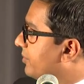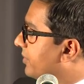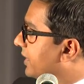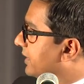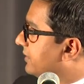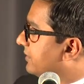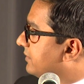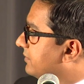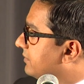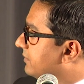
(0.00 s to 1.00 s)
But
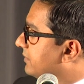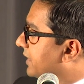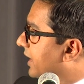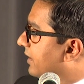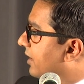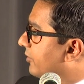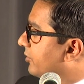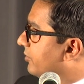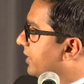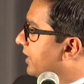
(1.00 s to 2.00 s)
again, how
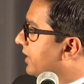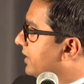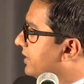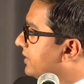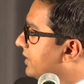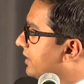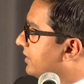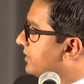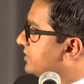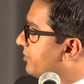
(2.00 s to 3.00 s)
do we
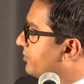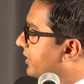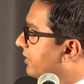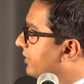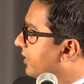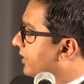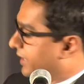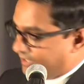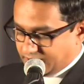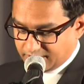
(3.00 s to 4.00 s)
jump there? We're not
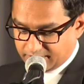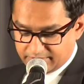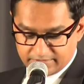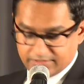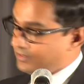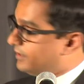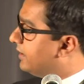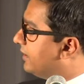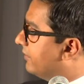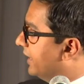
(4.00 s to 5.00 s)
yet here.
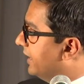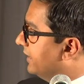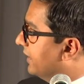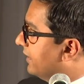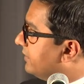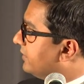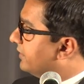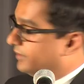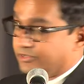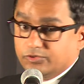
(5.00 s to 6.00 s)
We're getting there.
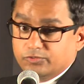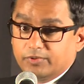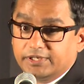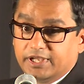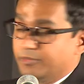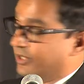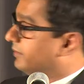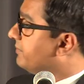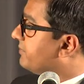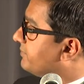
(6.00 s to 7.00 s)
Dexos 1 came
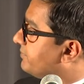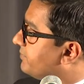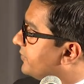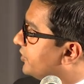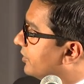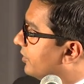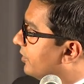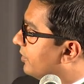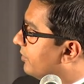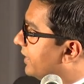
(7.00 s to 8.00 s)
in,
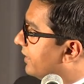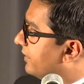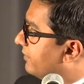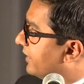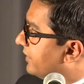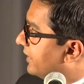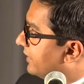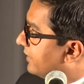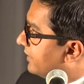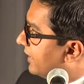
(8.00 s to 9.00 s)
so we are
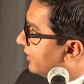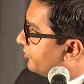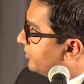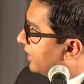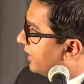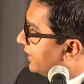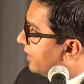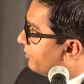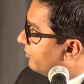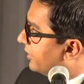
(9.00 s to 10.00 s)
addressing LSPI
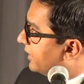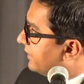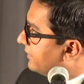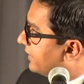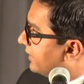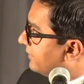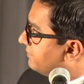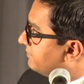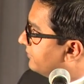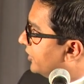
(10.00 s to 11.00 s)
capability there,
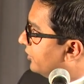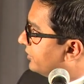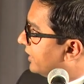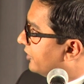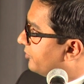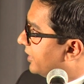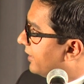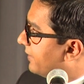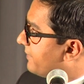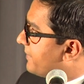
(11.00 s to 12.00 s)
reduced LSPI.